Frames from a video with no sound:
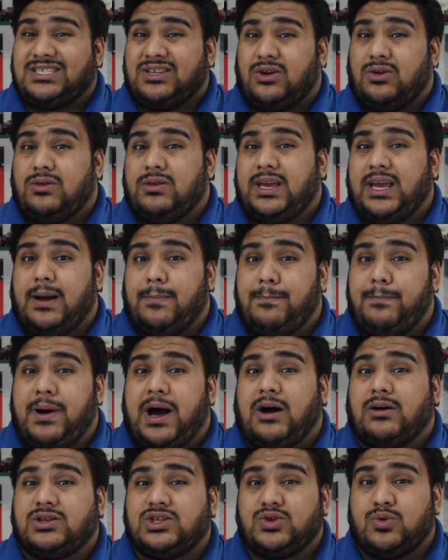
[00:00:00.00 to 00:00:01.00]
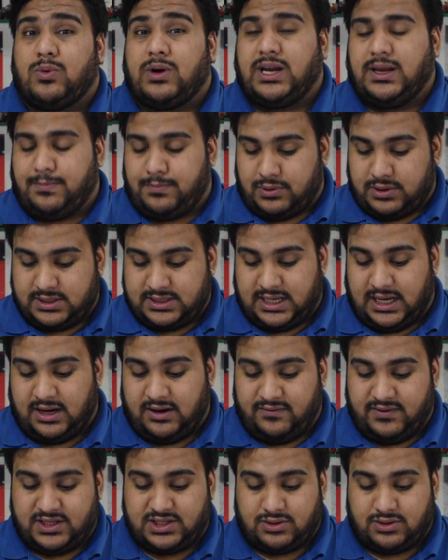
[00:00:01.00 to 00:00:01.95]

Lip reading: only about 20% of its